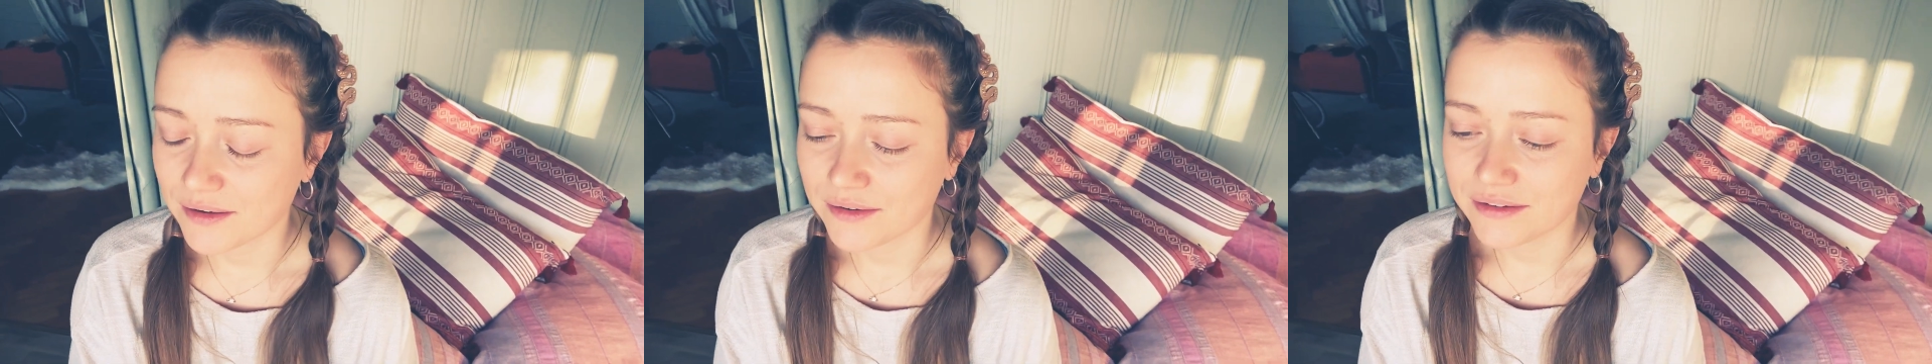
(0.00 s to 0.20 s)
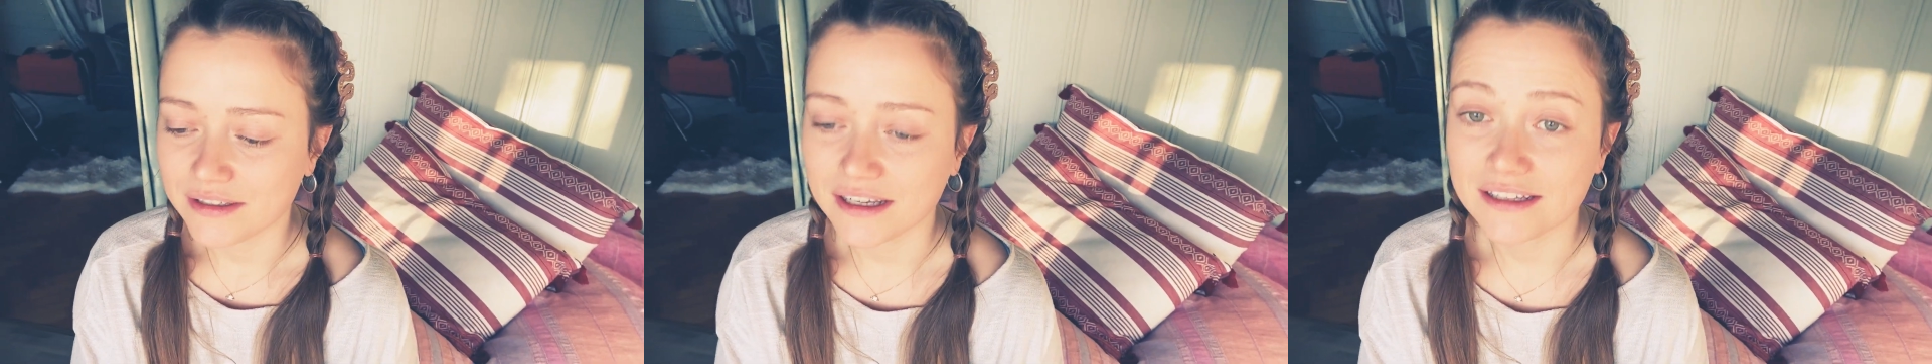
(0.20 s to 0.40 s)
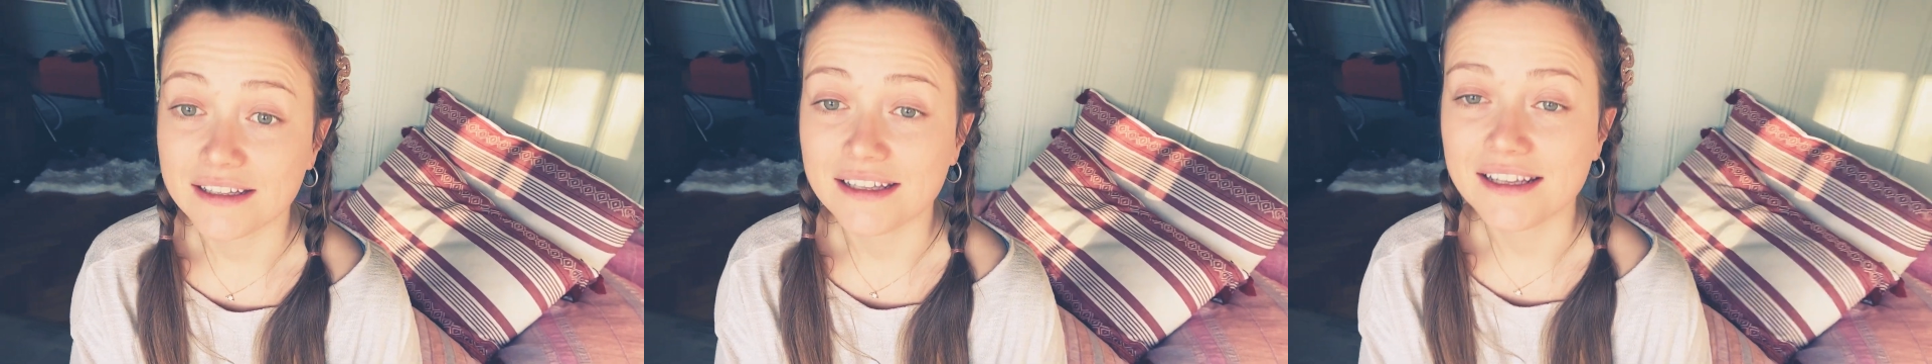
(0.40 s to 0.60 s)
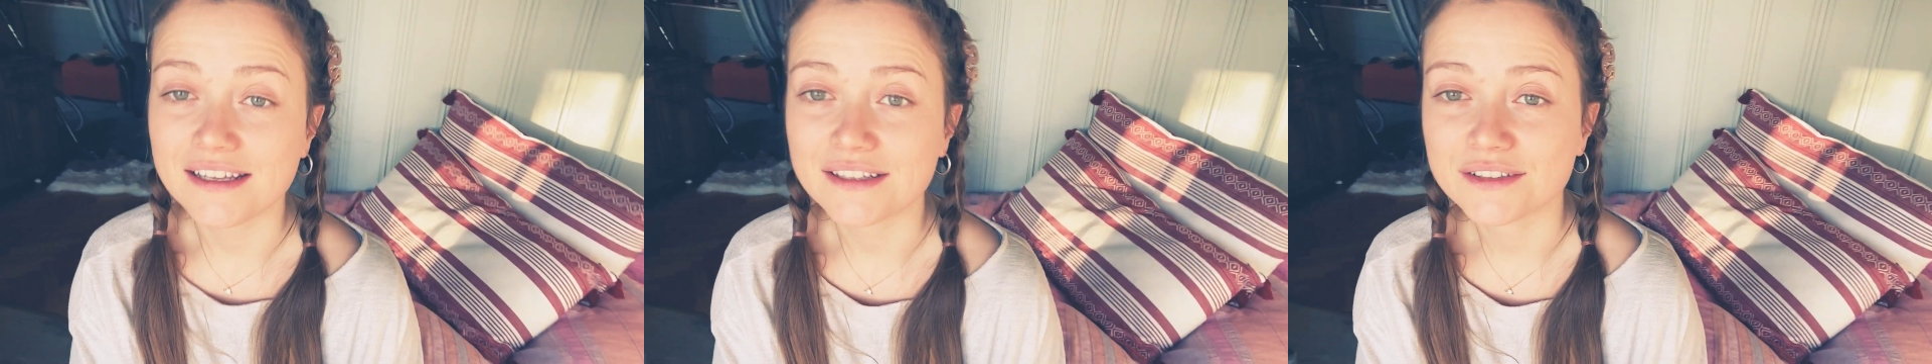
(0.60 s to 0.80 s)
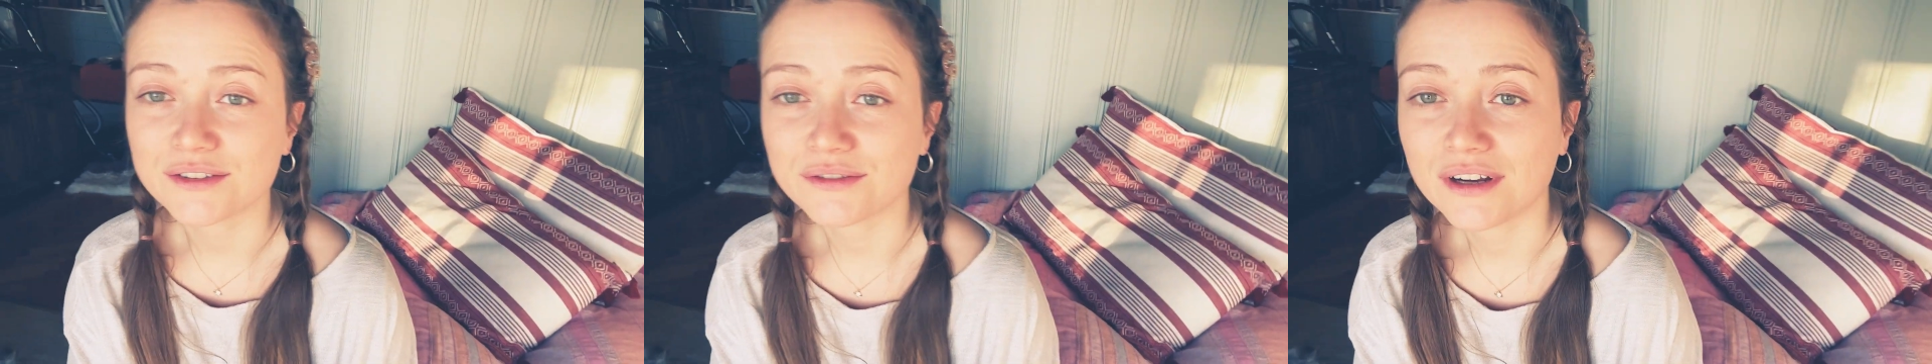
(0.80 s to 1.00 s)
the
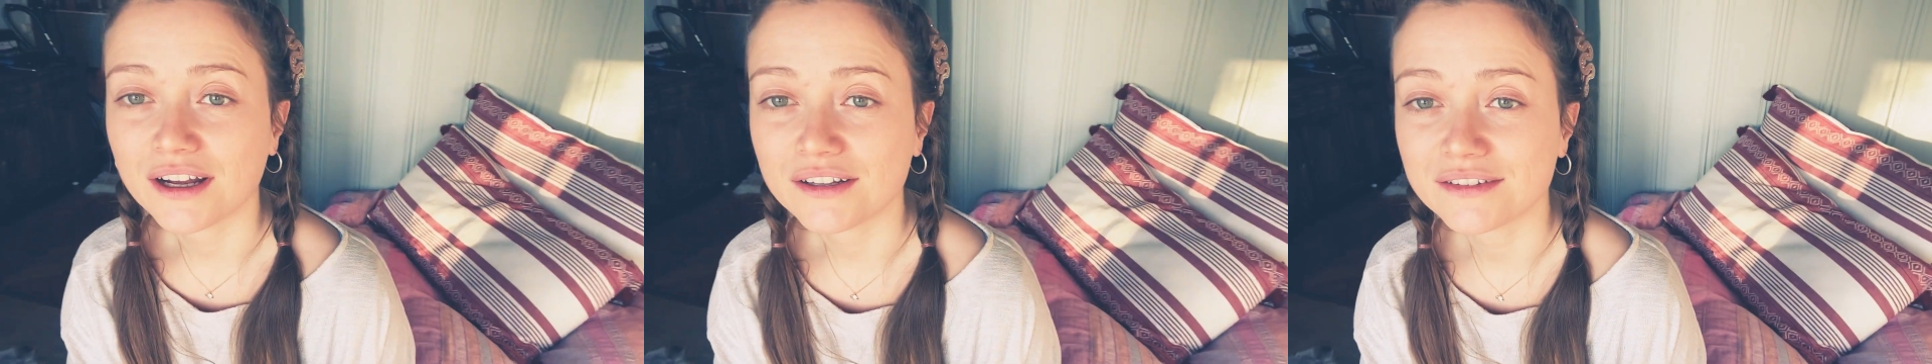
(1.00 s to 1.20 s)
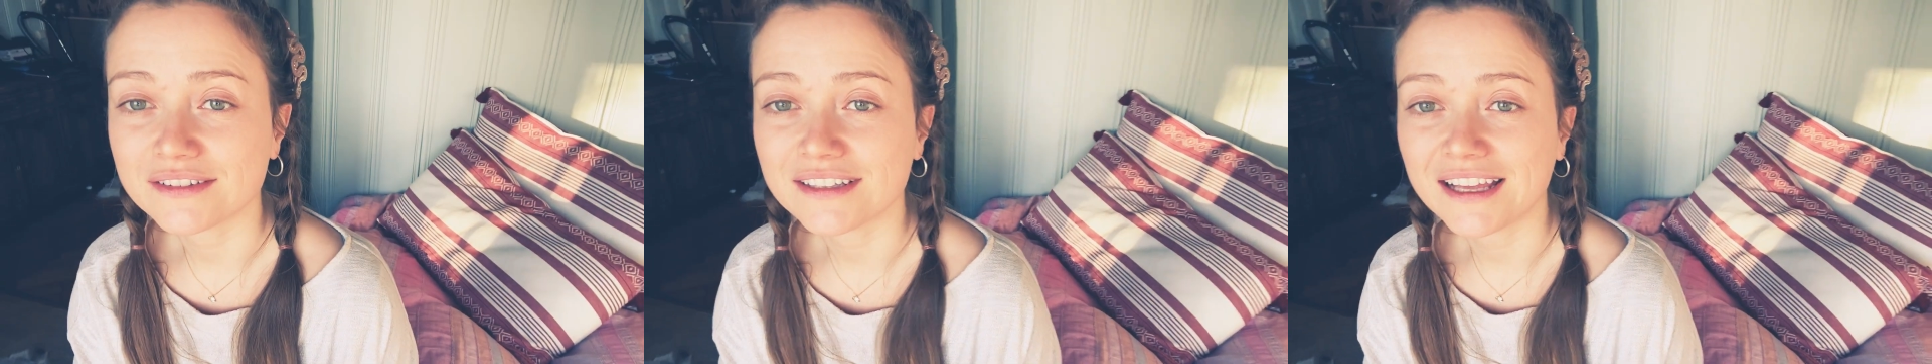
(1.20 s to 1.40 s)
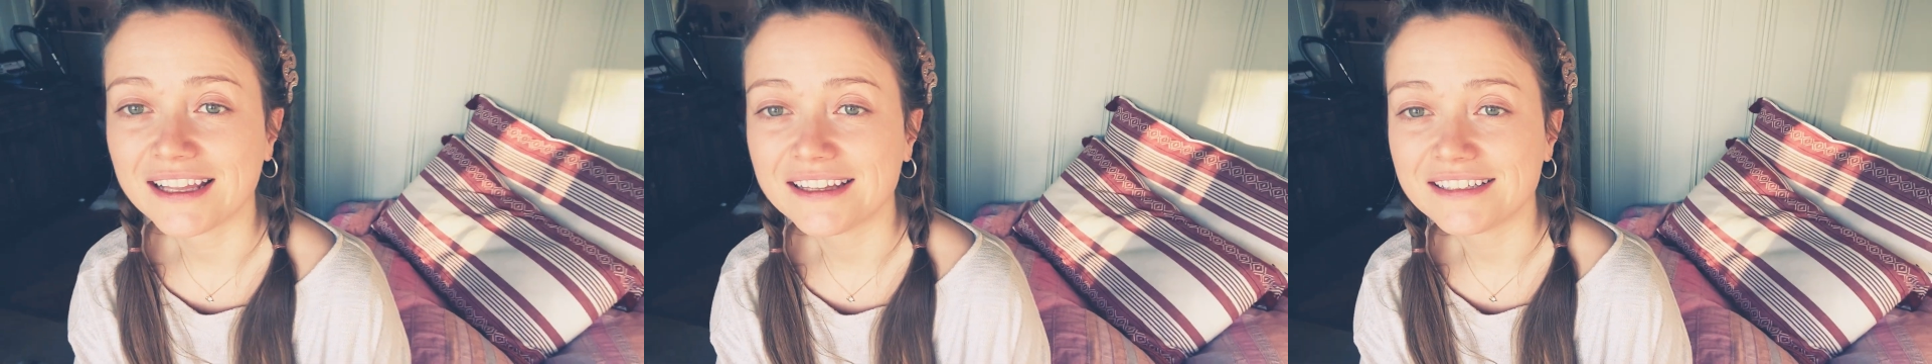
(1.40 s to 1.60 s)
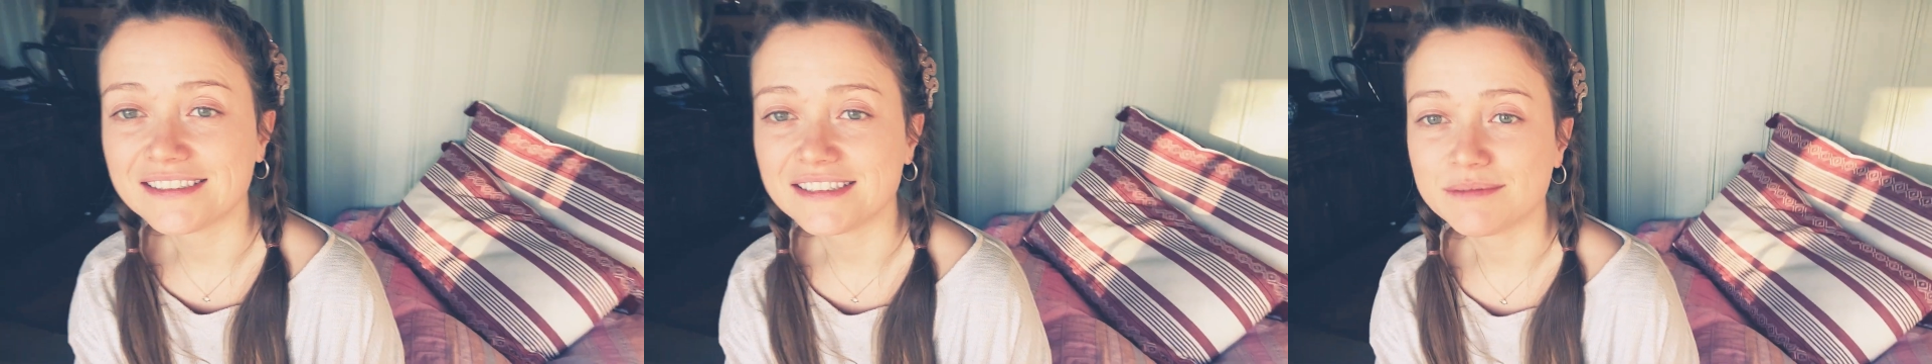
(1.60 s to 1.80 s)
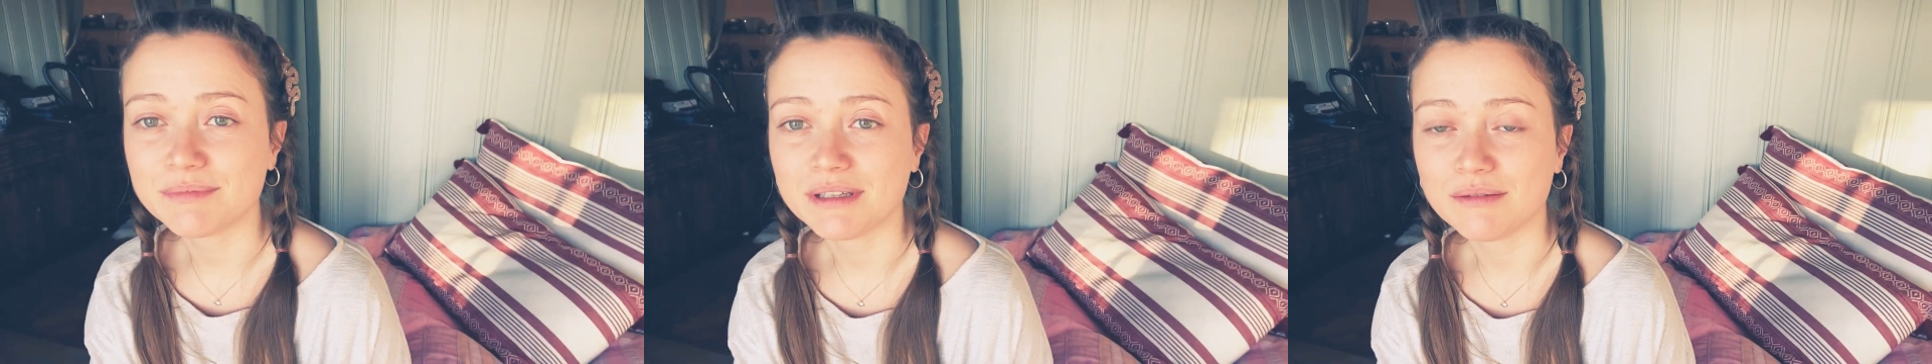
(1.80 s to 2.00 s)
ideas around
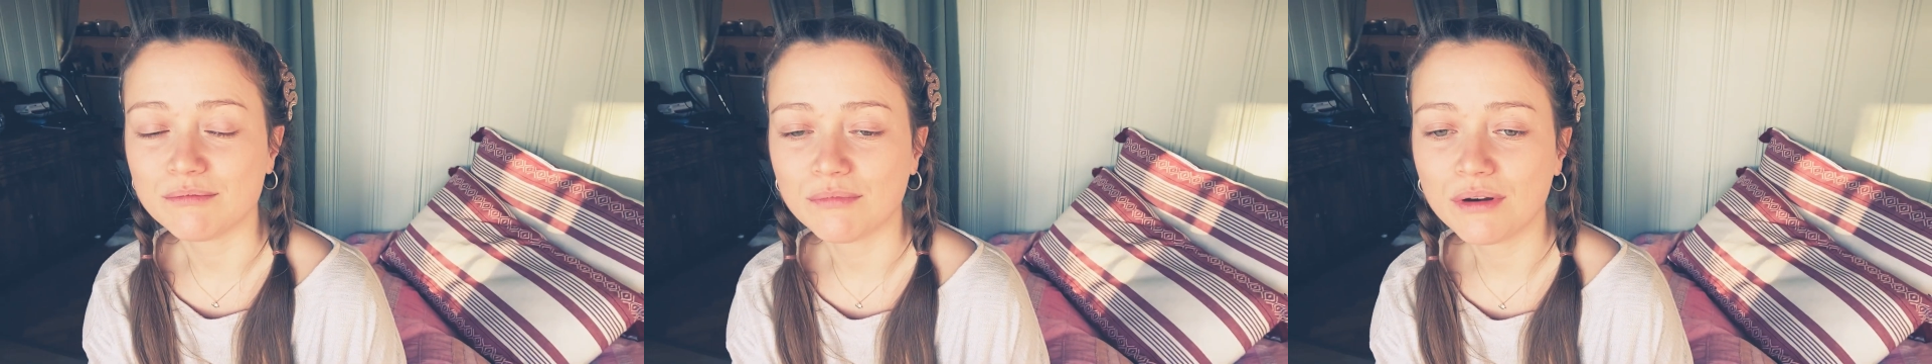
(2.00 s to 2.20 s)
energies being